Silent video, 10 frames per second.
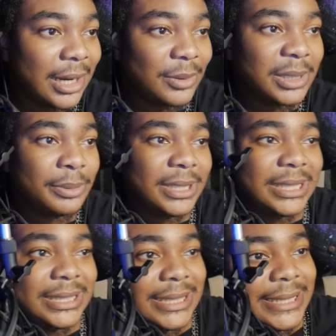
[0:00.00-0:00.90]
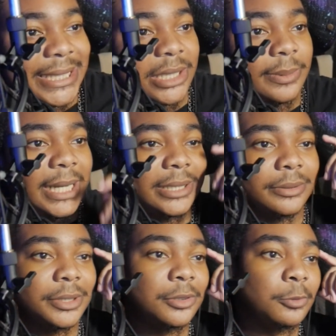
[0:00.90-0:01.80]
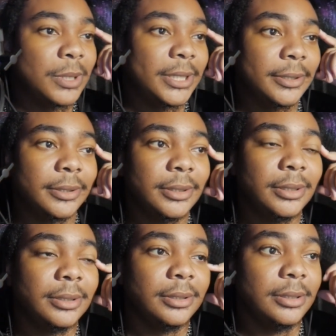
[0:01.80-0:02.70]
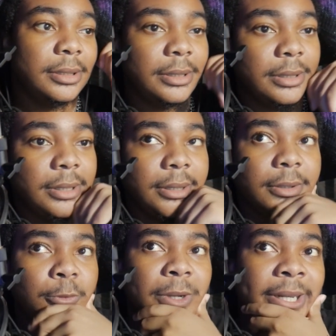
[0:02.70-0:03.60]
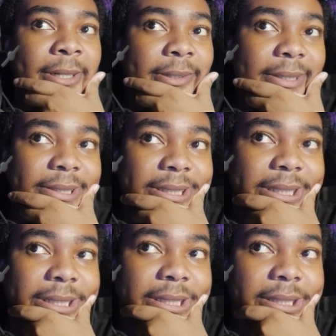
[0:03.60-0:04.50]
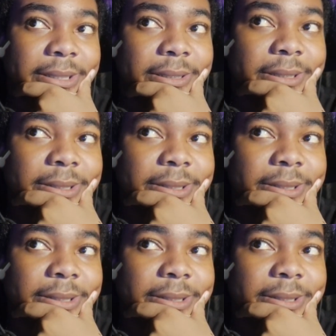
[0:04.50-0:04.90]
I want to put it in C tier, but I don't know where. Where in C tier?